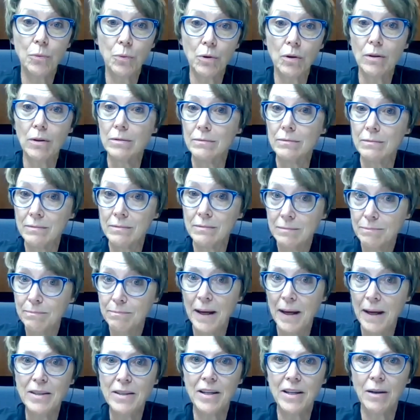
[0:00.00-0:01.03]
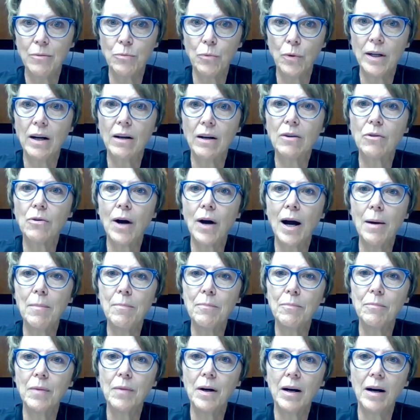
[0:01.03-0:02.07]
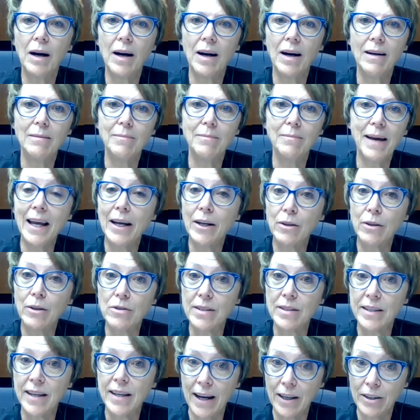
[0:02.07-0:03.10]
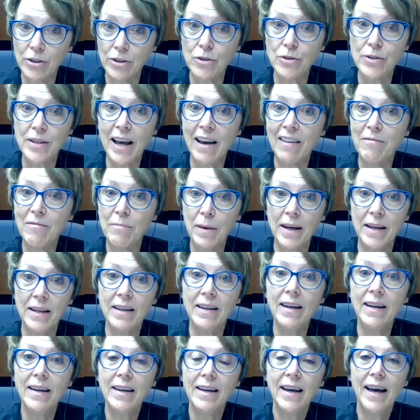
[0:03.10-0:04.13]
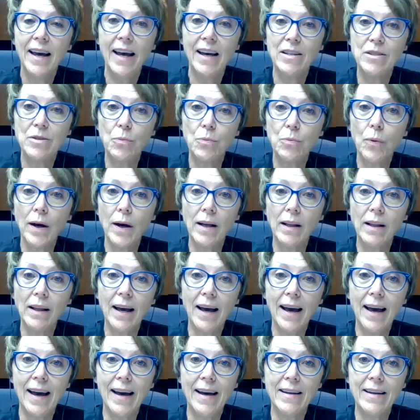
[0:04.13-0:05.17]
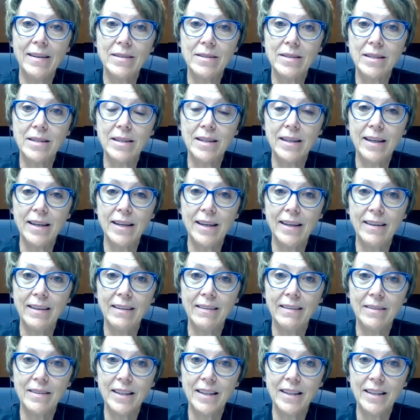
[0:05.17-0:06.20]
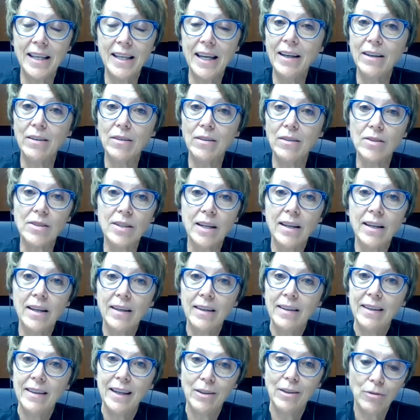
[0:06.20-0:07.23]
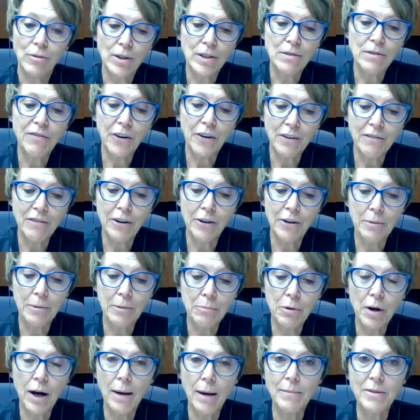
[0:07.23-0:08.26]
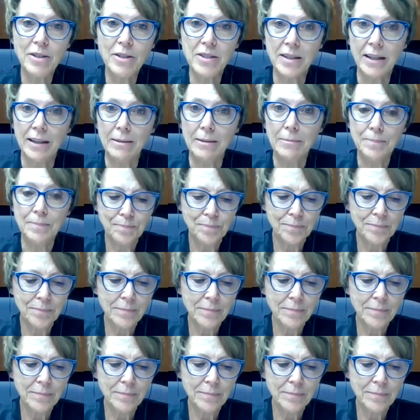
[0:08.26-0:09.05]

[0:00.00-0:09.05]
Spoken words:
the world based on what our crop acres, hectares have been, as well as the yields. It looks very, very promising.